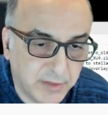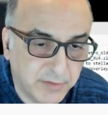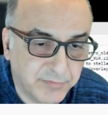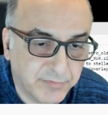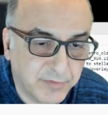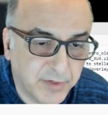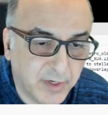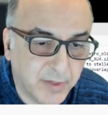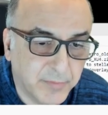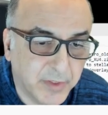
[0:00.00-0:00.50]

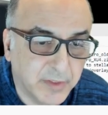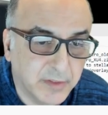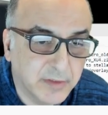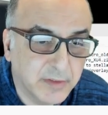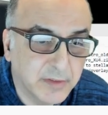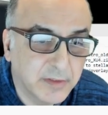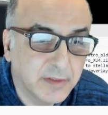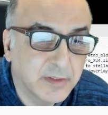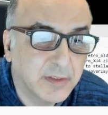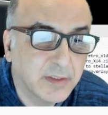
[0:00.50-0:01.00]
from it.
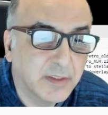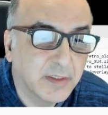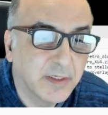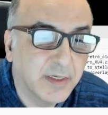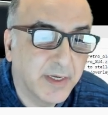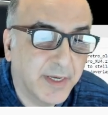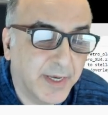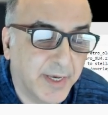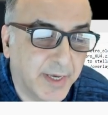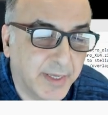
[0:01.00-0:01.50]

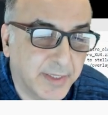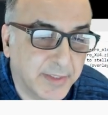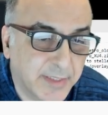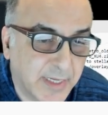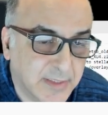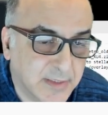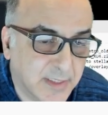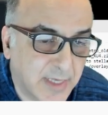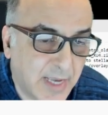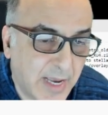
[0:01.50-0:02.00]
And
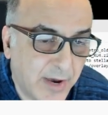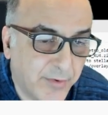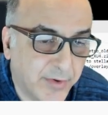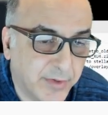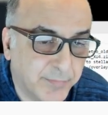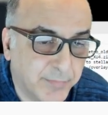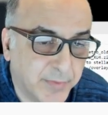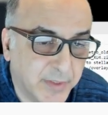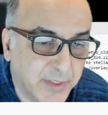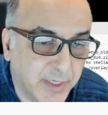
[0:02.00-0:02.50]
that's how
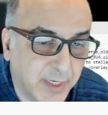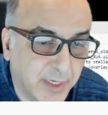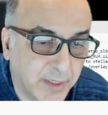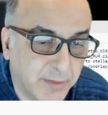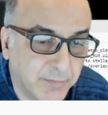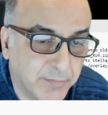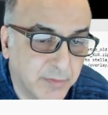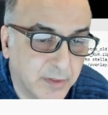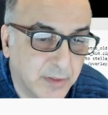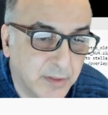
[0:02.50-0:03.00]
it became